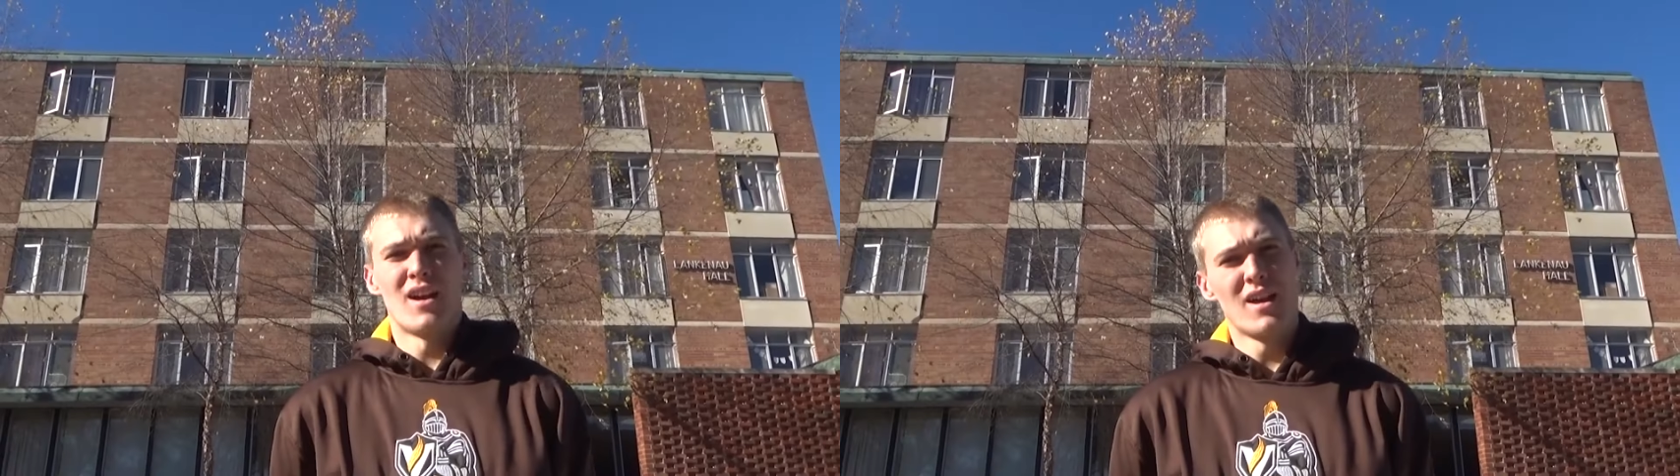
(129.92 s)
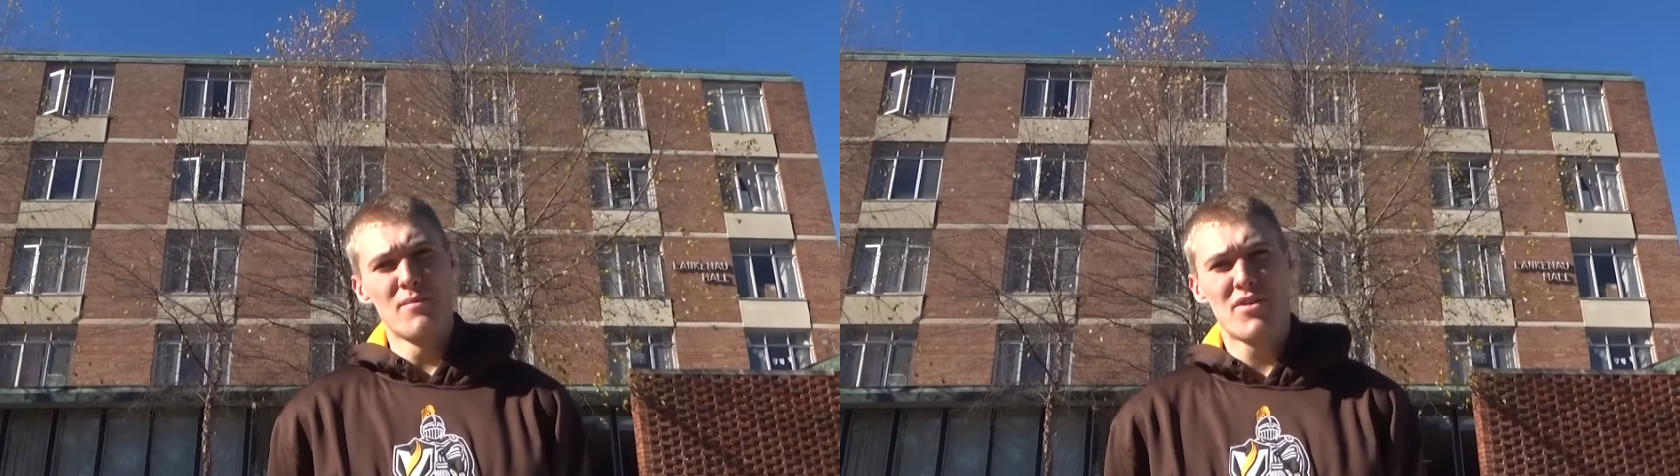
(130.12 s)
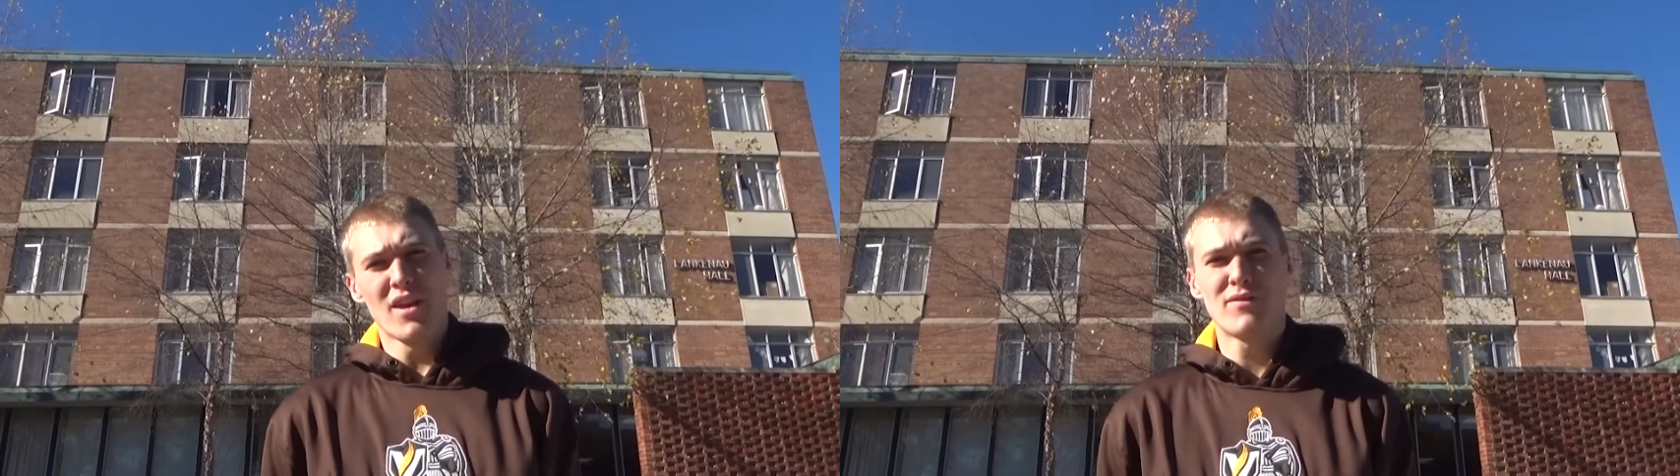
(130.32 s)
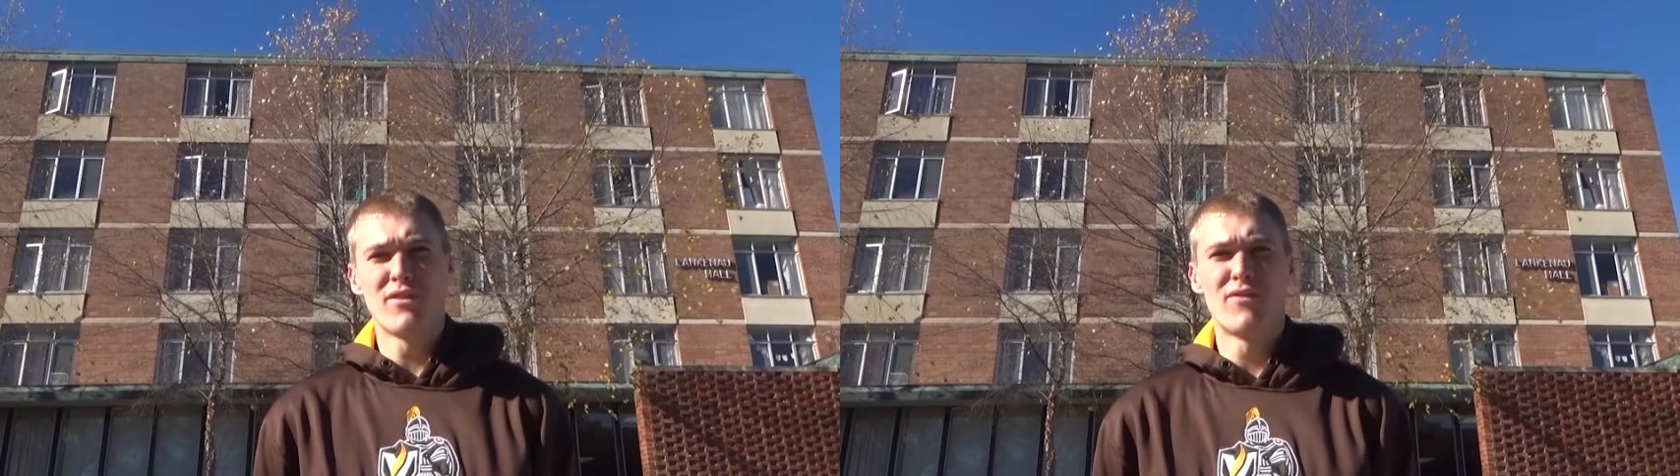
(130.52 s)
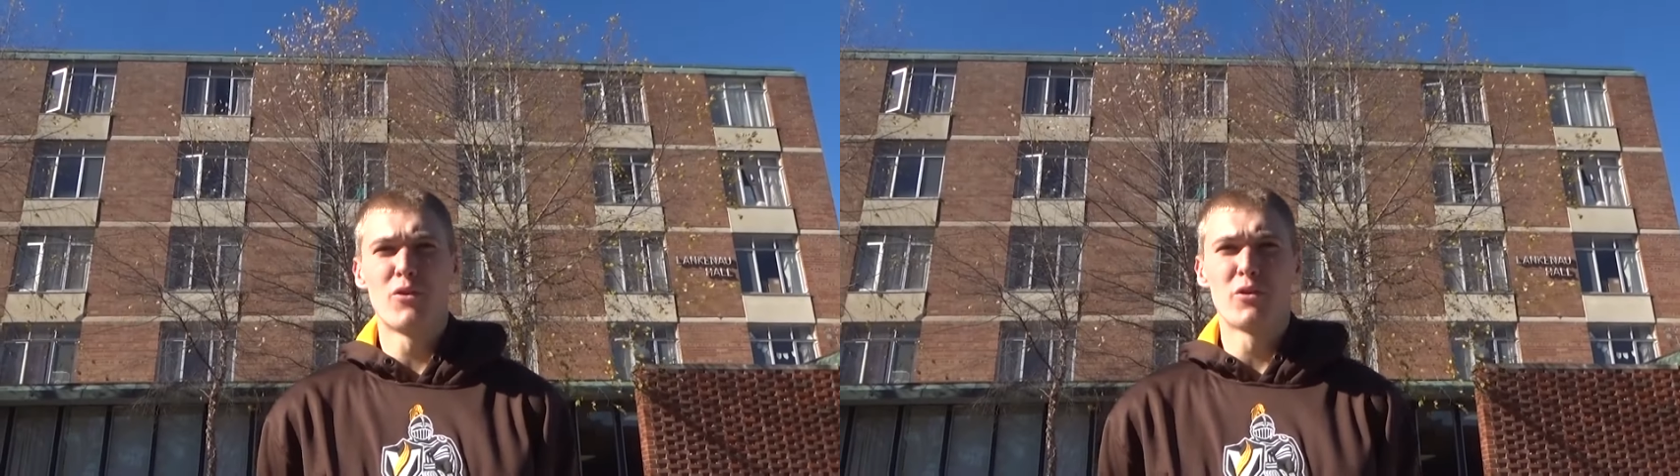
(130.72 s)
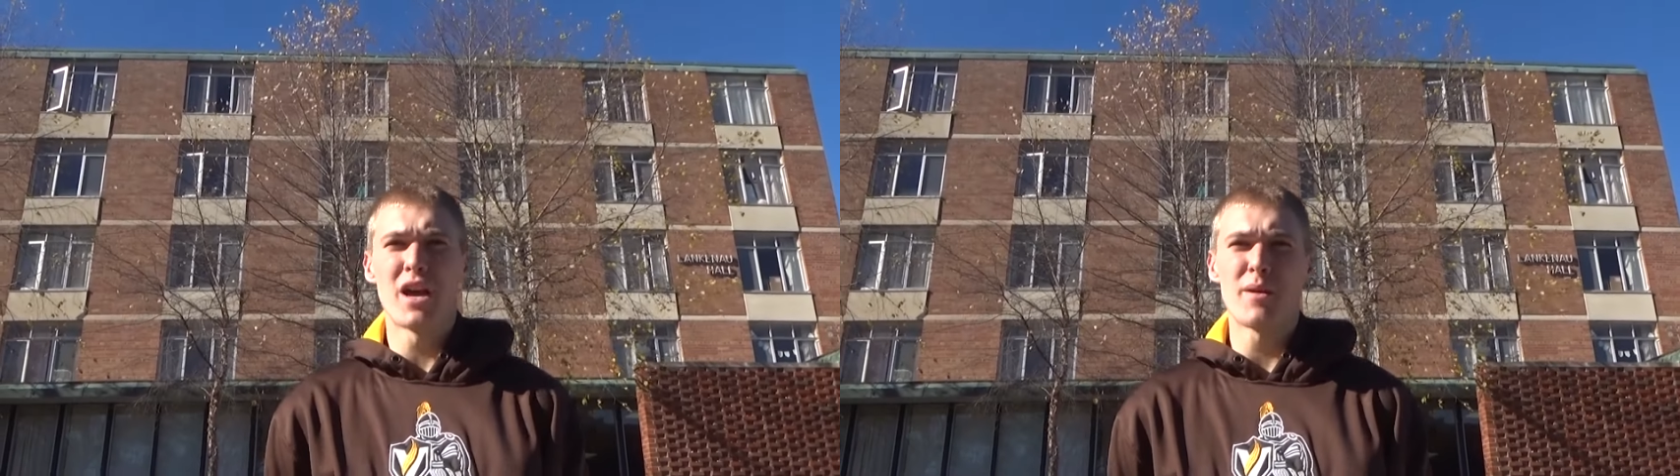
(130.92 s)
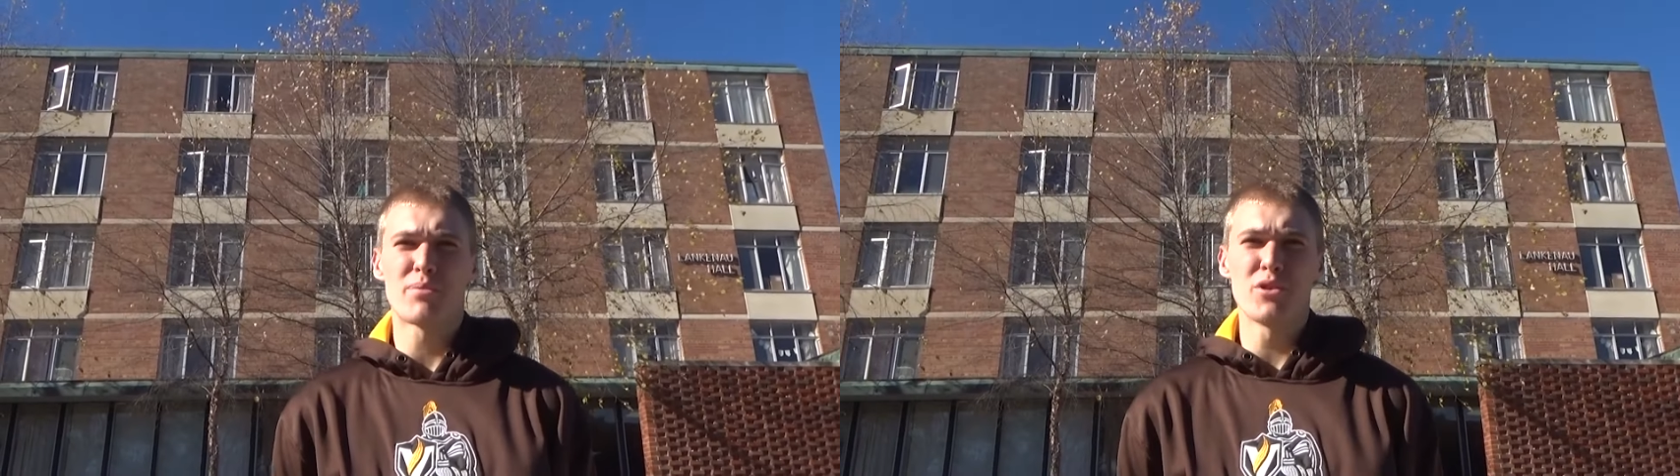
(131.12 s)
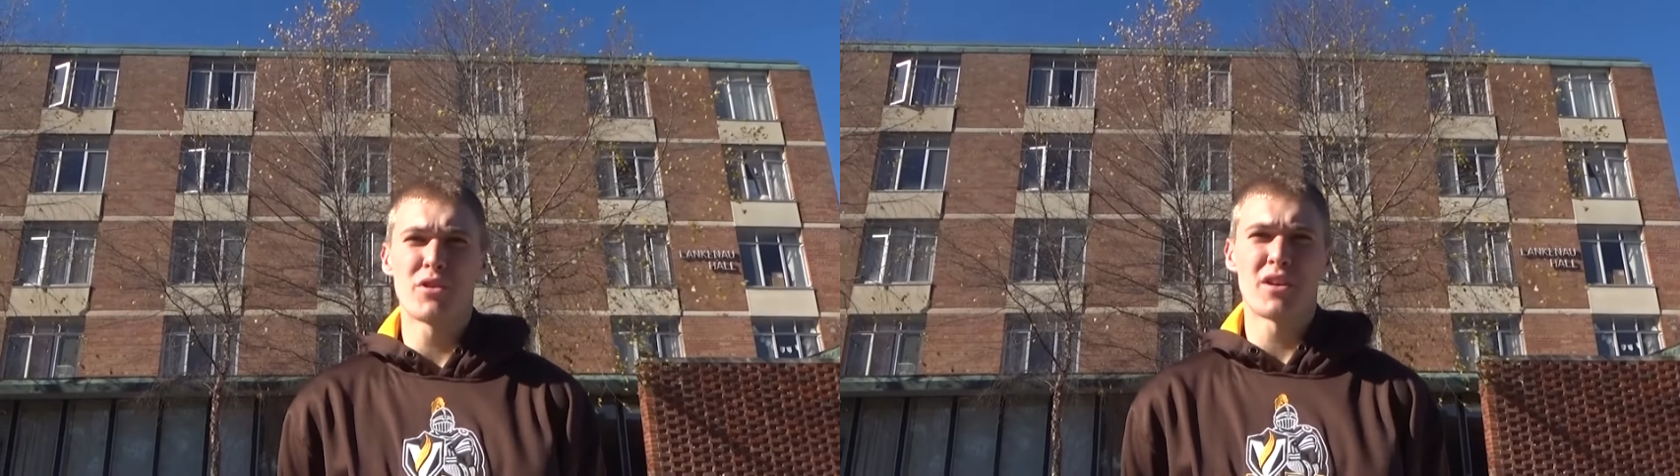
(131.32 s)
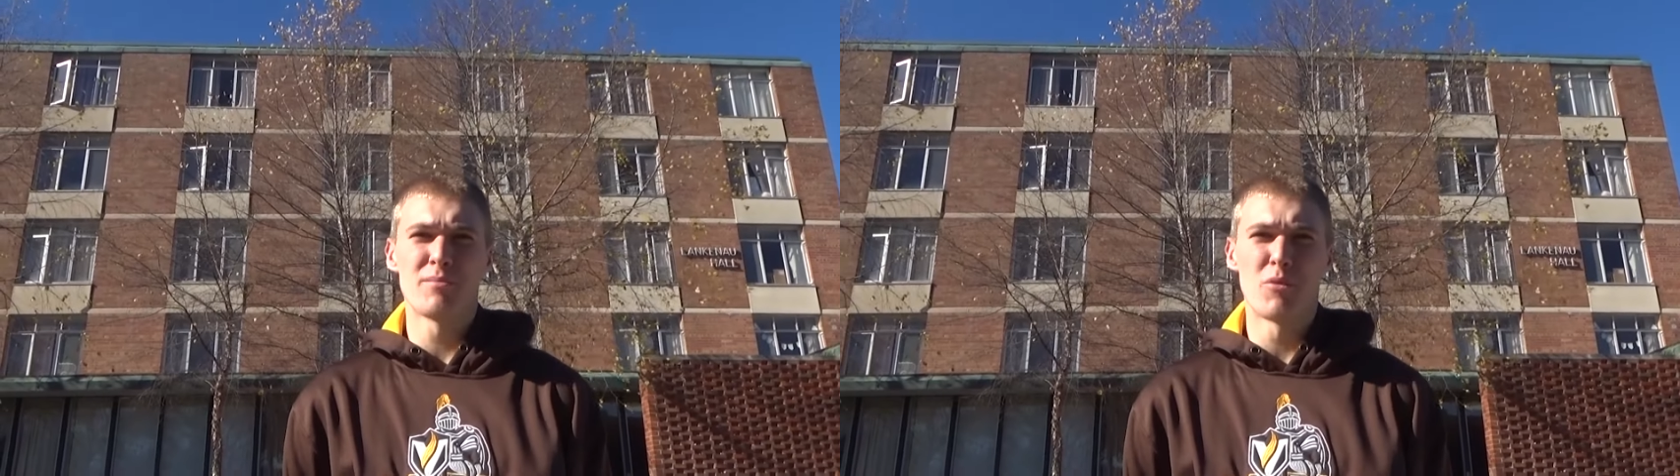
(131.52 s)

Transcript: I am thankful for not puking and